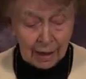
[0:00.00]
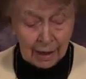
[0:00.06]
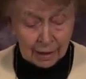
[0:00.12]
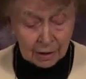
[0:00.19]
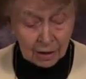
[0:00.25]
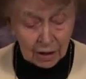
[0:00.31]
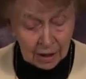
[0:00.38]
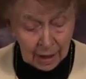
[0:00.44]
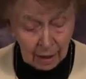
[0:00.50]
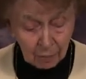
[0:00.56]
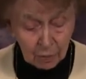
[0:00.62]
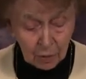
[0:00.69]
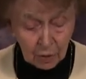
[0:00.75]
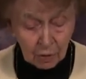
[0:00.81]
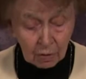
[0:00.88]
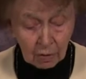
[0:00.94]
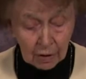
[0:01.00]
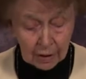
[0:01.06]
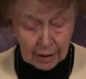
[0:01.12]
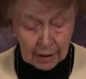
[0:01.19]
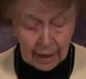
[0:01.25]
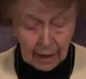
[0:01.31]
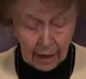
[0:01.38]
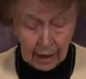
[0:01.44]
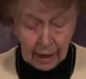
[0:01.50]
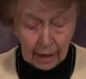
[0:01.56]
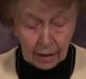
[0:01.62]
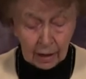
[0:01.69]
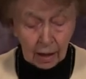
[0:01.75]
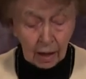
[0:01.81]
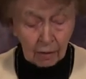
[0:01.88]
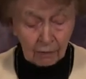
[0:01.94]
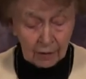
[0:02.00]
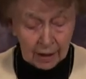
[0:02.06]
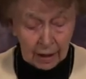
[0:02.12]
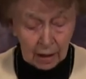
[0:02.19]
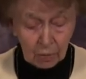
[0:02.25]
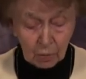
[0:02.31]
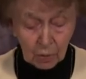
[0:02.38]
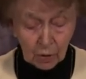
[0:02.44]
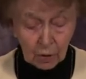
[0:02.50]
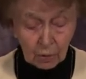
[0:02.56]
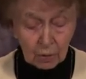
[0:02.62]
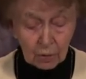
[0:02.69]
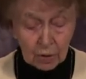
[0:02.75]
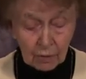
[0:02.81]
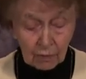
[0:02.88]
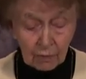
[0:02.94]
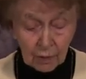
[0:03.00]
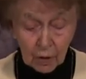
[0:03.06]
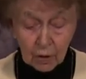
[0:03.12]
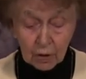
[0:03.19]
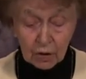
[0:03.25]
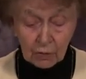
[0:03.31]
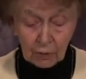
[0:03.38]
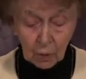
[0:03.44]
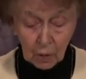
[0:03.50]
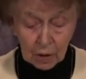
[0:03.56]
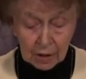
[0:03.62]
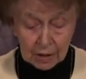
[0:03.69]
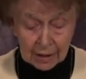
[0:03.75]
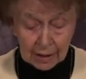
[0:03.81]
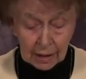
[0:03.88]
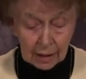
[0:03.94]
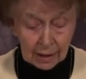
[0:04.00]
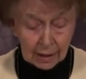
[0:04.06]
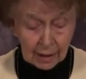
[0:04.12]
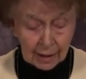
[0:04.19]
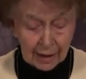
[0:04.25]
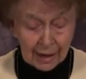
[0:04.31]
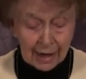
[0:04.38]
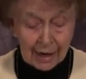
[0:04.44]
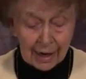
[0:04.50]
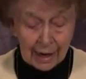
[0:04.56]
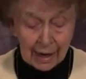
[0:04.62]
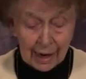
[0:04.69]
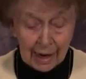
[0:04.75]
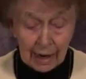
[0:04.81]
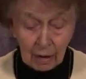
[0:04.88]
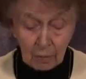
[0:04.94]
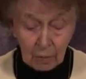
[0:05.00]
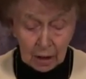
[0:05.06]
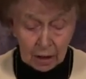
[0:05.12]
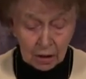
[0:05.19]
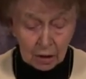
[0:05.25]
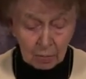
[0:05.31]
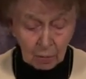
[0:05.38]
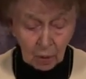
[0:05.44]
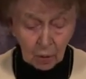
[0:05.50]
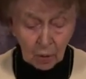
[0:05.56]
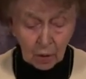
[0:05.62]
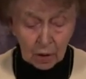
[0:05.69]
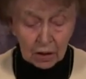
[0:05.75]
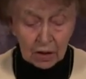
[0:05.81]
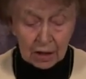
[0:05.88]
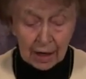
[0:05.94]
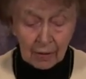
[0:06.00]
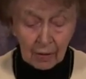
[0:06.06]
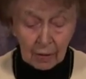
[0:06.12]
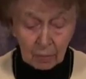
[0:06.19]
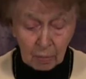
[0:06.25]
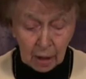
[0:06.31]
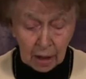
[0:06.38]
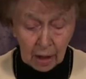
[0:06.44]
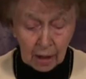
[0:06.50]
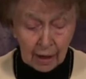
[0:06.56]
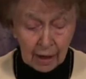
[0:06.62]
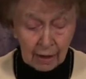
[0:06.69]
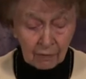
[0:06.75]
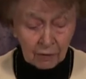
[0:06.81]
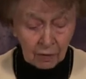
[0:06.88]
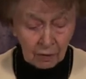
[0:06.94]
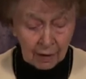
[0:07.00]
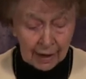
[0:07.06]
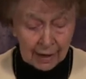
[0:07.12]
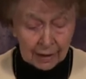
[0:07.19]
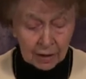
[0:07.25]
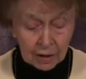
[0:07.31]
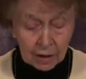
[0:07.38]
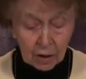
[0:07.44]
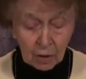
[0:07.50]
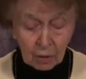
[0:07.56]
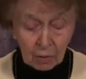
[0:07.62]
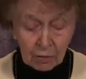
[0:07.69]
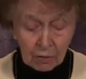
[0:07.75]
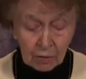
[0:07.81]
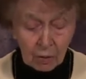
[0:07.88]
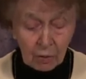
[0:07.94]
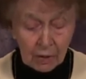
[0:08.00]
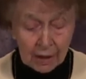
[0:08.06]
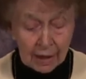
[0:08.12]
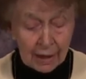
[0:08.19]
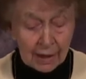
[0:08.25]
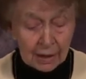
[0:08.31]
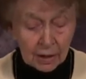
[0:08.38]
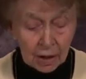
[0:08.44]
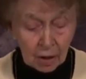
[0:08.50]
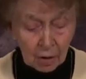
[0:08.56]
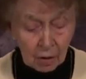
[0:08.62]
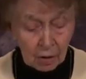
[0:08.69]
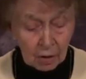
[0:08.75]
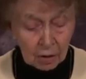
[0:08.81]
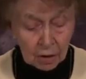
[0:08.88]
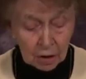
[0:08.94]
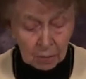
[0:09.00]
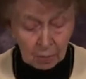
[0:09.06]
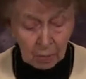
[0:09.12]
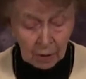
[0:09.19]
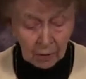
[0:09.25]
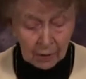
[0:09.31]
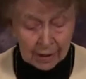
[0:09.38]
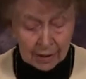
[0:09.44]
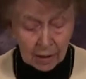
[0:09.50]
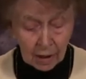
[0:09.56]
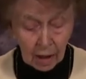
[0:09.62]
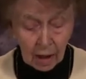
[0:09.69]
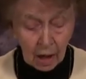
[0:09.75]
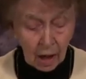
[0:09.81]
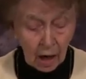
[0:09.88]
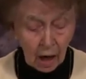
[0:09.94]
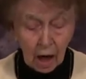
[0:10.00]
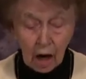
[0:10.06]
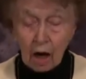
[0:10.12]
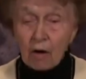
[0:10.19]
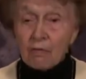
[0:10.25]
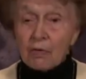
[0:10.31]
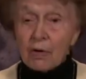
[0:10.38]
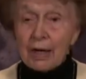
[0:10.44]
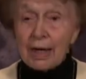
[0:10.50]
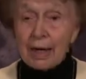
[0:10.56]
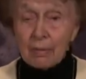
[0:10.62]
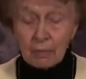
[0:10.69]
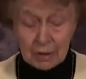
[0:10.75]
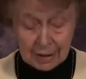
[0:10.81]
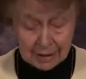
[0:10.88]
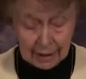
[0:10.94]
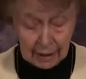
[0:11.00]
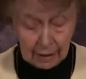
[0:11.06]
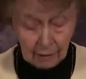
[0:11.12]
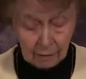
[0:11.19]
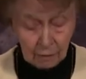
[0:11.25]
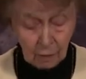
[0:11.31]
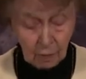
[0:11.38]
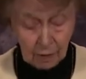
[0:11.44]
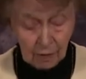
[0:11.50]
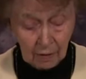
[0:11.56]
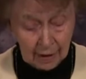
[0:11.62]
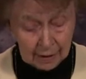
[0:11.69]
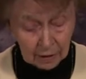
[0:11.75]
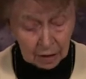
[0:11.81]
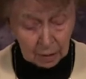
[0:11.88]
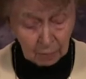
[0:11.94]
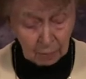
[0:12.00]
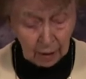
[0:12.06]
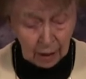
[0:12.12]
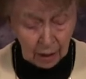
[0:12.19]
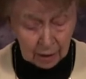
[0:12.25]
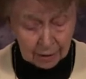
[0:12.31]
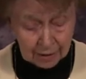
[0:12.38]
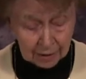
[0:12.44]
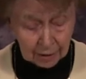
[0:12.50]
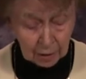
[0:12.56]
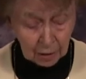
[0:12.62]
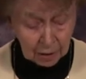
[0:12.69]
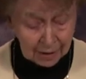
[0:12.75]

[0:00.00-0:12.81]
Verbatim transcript: in chapter 9 of Hebrews, verse 14, how much more shall the blood of Christ, who through the eternal Spirit offered himself without spot?